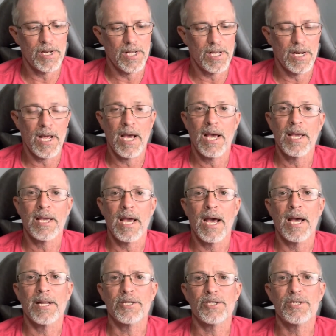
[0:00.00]
and I
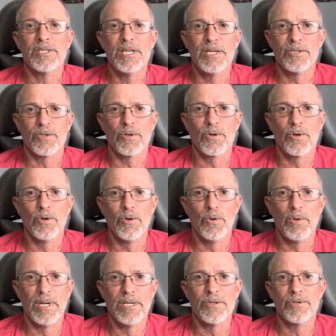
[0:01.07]
got Caesar, who is